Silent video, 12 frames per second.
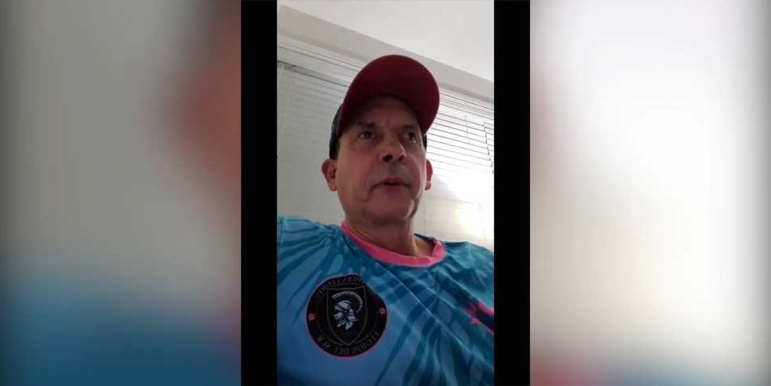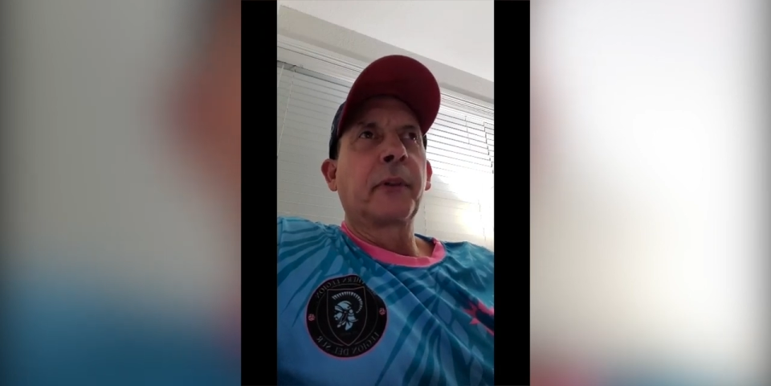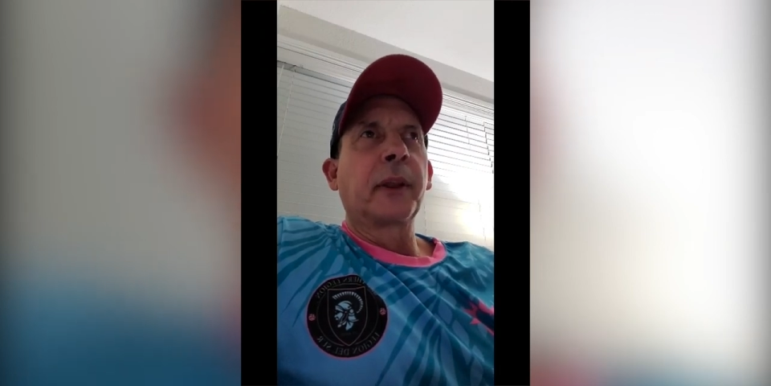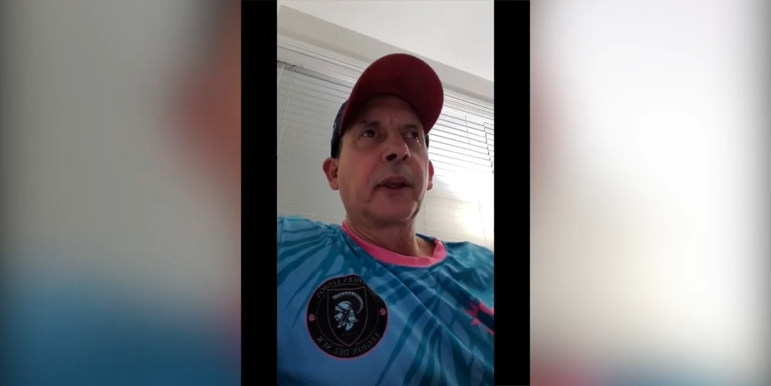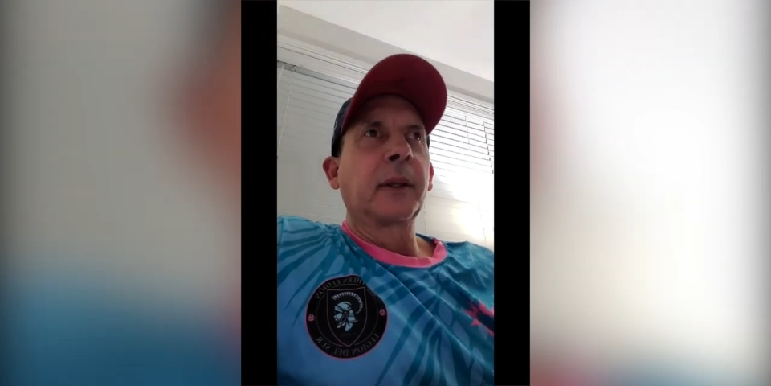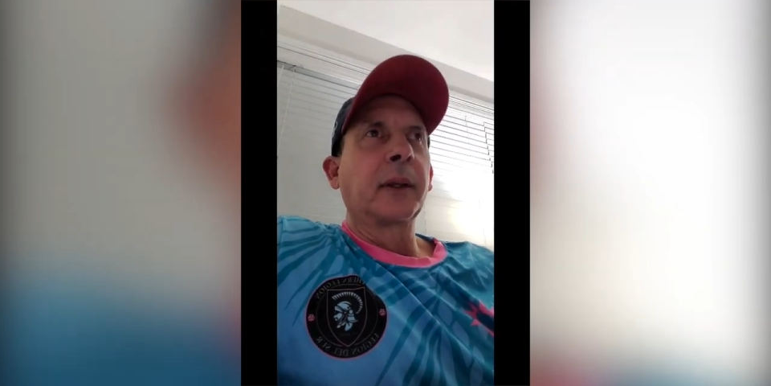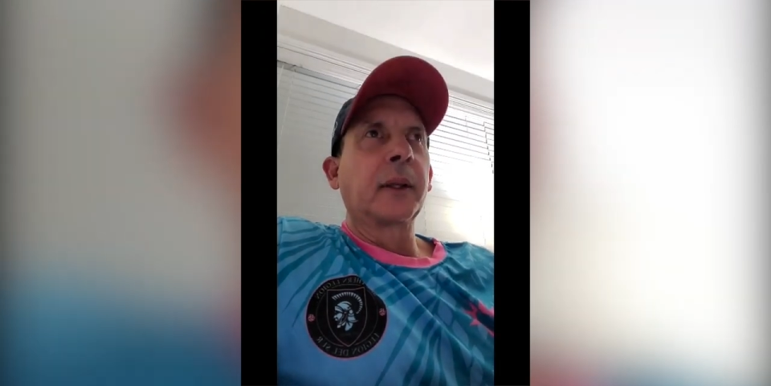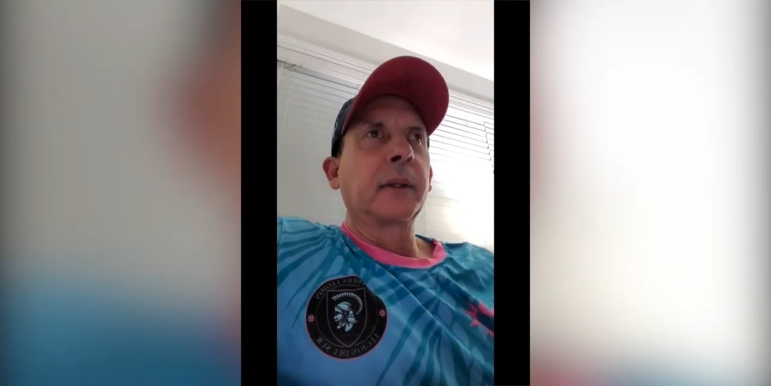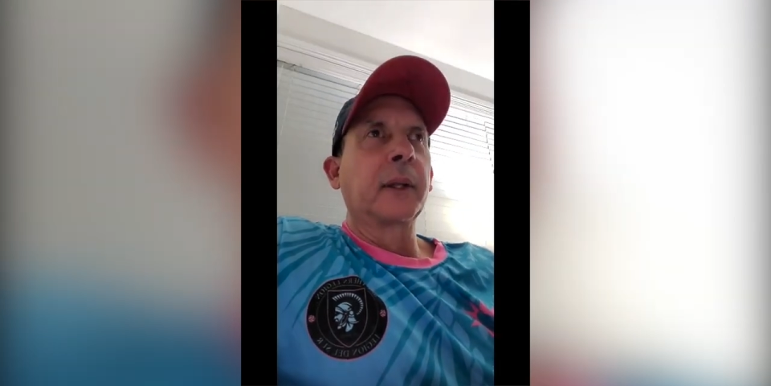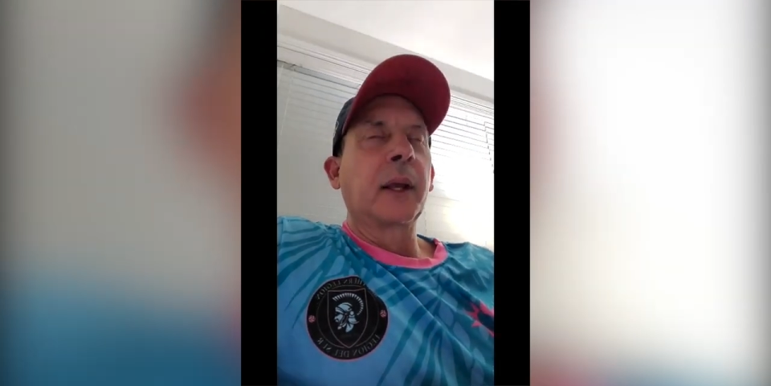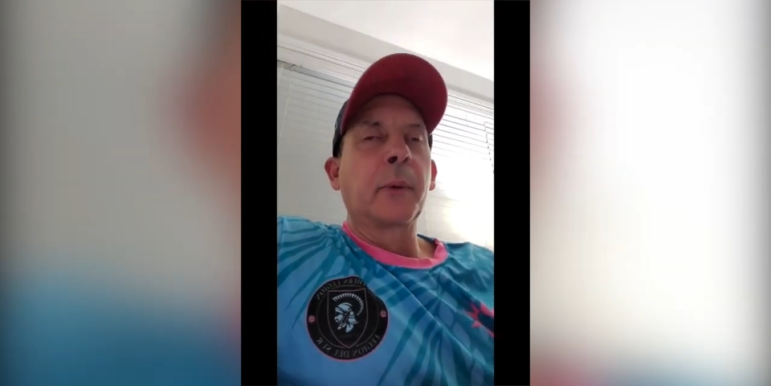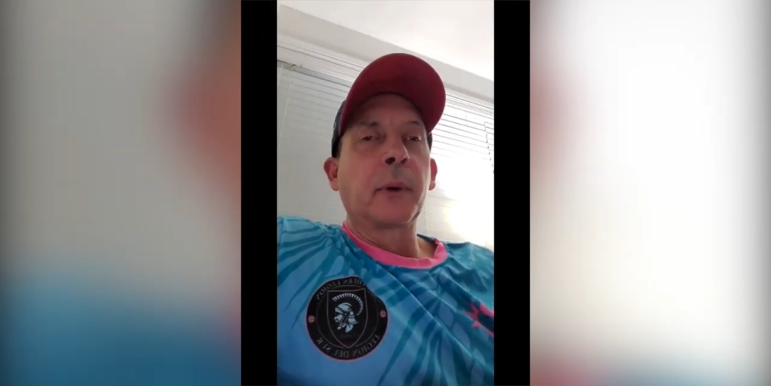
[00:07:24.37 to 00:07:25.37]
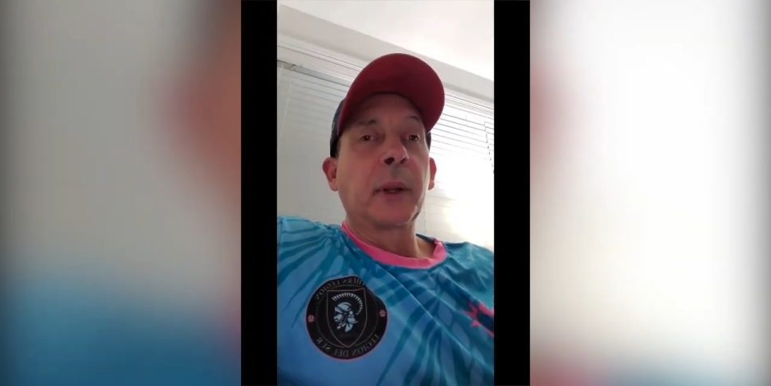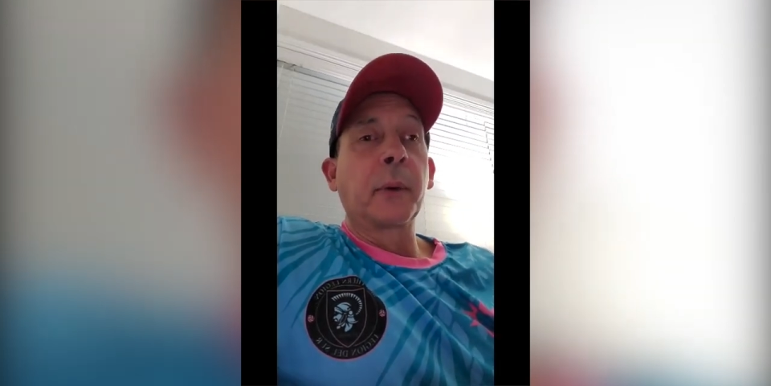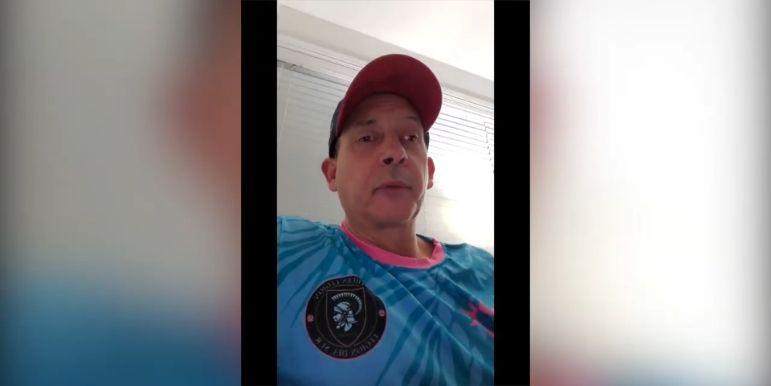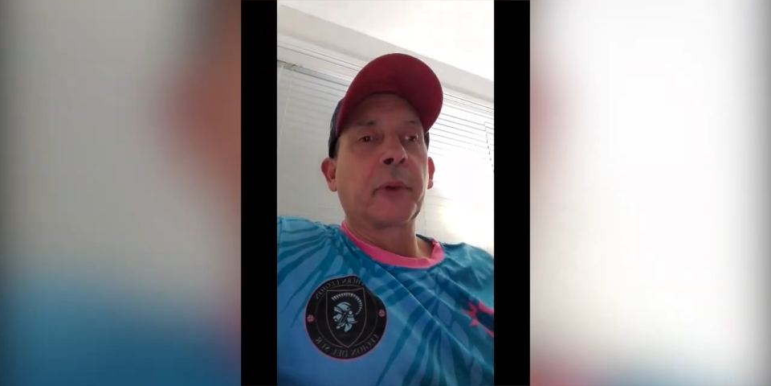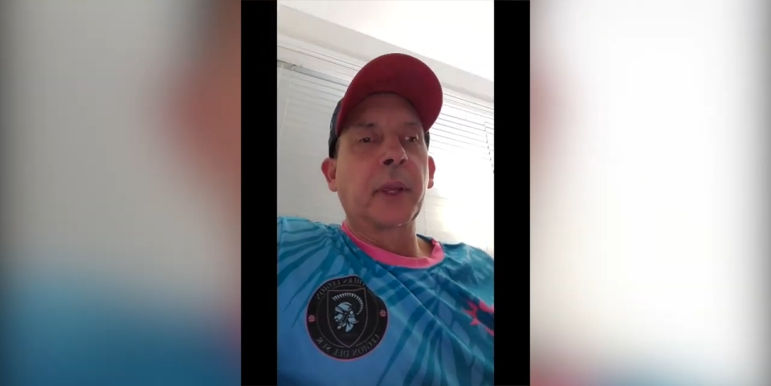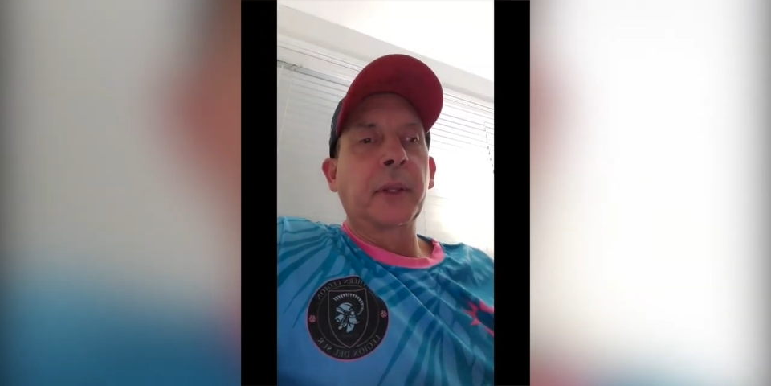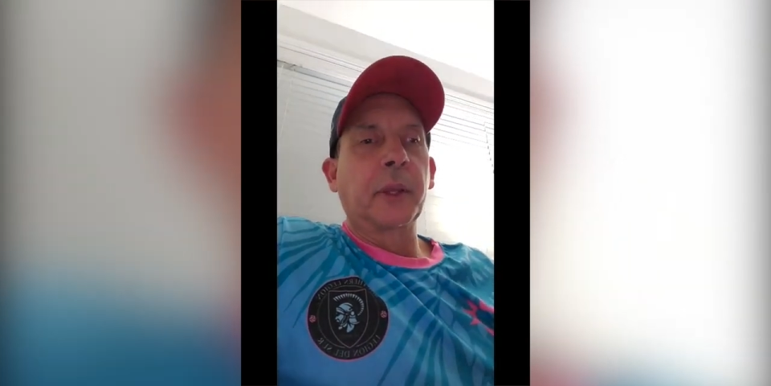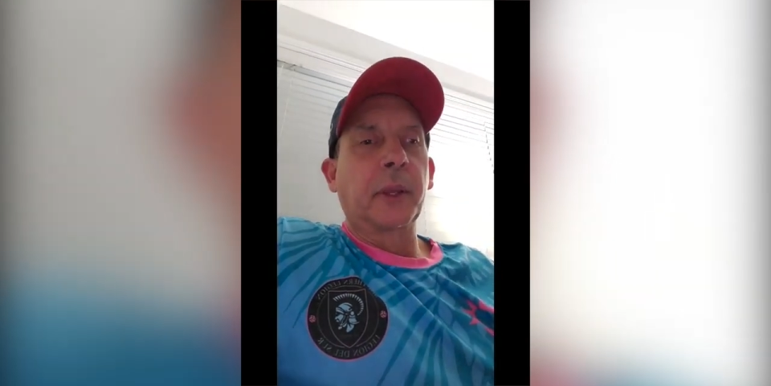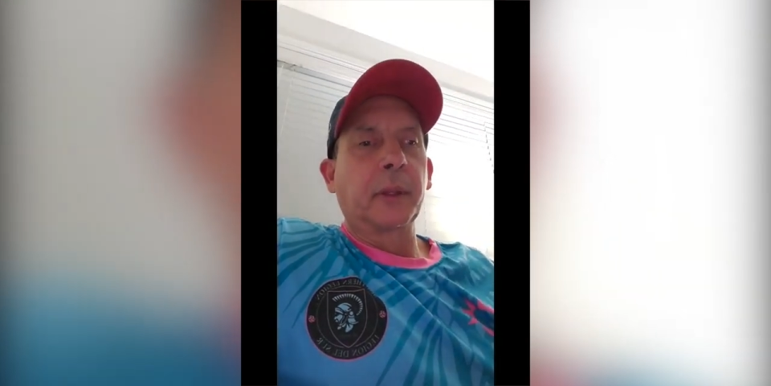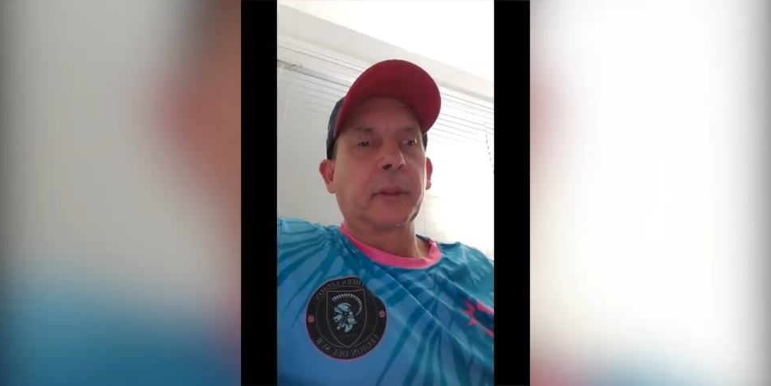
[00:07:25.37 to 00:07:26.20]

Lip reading: thing, and I will never forget that.